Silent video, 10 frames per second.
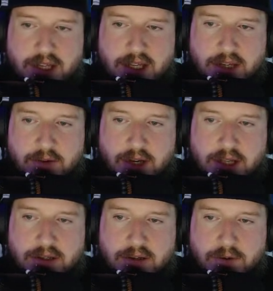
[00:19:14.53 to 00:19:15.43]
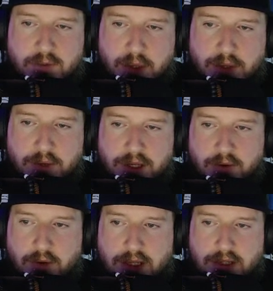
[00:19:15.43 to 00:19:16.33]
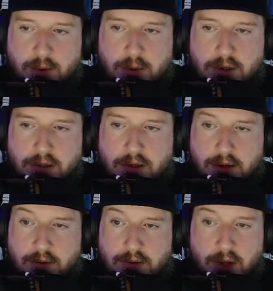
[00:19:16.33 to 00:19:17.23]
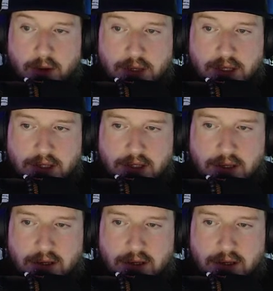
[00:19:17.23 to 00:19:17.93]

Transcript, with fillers: then create two one-one green squirrel tokens.